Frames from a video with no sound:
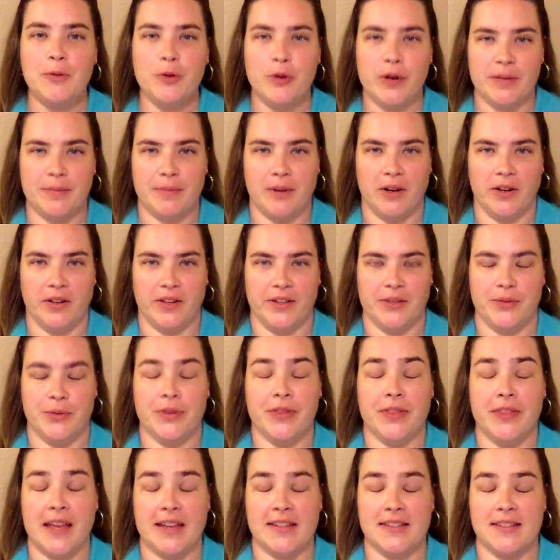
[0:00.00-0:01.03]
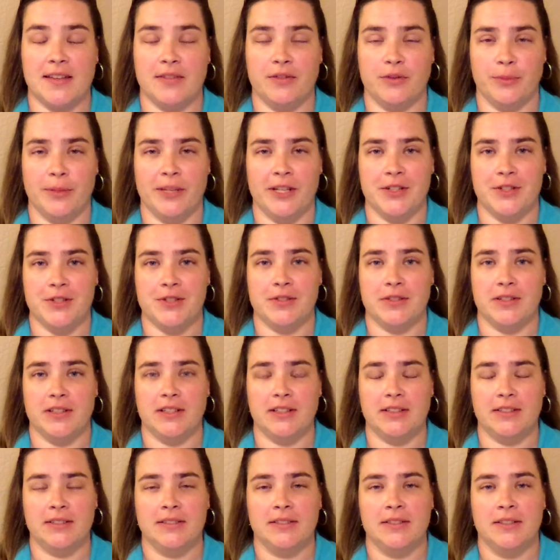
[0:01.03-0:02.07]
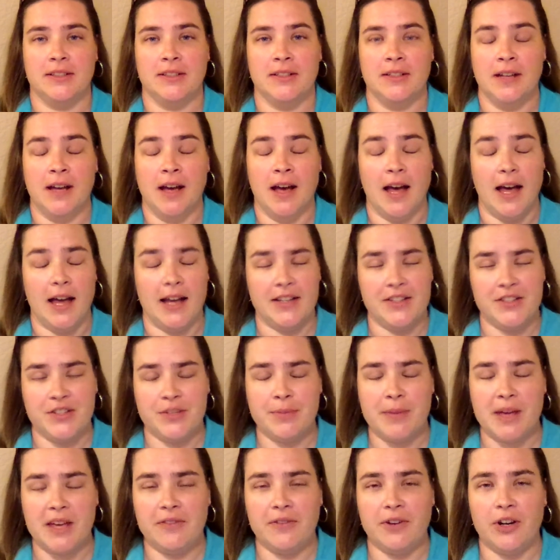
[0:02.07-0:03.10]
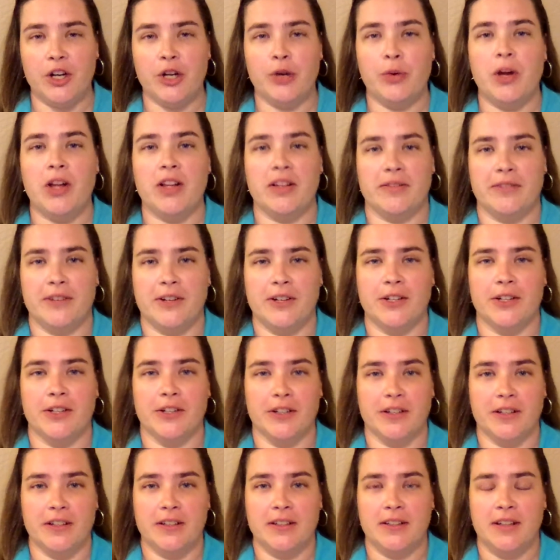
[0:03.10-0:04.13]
Gwen with Next Level Ministry. And as you may very well have heard,